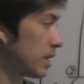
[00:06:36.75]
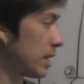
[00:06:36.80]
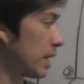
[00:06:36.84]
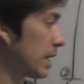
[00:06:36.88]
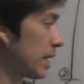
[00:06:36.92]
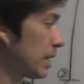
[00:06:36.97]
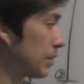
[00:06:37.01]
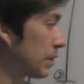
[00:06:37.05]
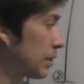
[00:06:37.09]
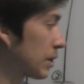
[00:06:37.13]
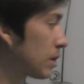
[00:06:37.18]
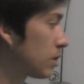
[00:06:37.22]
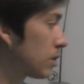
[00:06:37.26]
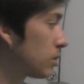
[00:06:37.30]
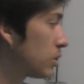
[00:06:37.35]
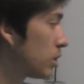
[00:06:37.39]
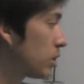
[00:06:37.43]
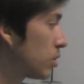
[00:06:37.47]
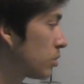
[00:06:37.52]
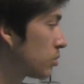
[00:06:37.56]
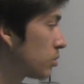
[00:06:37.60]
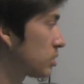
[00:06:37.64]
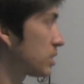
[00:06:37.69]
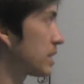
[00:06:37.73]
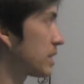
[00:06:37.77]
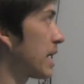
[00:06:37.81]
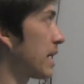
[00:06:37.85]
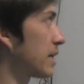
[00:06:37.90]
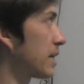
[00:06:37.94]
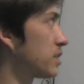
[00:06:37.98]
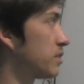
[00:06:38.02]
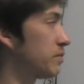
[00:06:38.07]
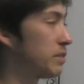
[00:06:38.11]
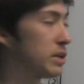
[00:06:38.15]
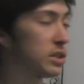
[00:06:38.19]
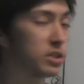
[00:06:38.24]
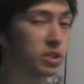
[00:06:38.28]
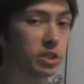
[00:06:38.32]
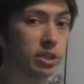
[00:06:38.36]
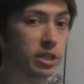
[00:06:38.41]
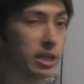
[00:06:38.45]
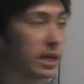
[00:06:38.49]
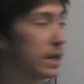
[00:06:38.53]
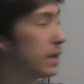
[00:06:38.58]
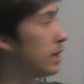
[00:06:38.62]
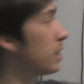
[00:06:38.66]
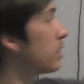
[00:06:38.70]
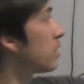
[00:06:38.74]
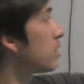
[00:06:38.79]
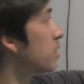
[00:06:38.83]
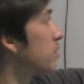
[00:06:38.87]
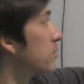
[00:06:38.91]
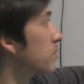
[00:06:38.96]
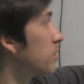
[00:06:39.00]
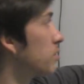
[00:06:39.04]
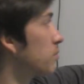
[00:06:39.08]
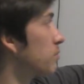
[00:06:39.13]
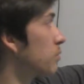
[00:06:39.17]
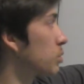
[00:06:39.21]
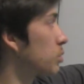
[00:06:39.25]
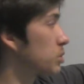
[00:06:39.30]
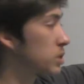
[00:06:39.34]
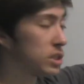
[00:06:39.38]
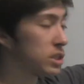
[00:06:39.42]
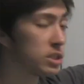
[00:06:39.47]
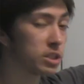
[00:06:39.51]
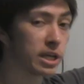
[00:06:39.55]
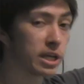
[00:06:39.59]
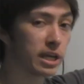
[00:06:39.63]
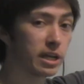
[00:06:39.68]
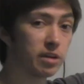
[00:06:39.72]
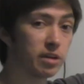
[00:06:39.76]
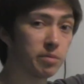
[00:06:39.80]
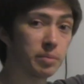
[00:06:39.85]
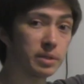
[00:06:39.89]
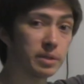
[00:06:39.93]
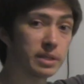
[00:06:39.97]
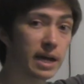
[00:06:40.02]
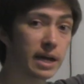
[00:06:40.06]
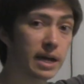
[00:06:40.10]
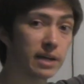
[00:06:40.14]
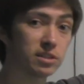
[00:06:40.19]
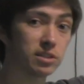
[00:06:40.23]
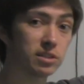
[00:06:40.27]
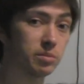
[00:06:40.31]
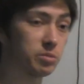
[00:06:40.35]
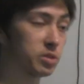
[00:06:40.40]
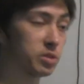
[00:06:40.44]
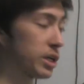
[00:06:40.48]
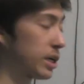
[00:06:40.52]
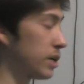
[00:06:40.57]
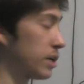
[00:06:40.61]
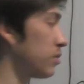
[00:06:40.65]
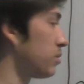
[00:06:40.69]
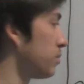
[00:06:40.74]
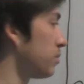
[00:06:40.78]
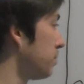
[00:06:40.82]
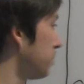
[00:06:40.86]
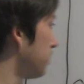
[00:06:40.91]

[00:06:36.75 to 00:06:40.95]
and the closed activation gate of the voltage-gated potassium channel.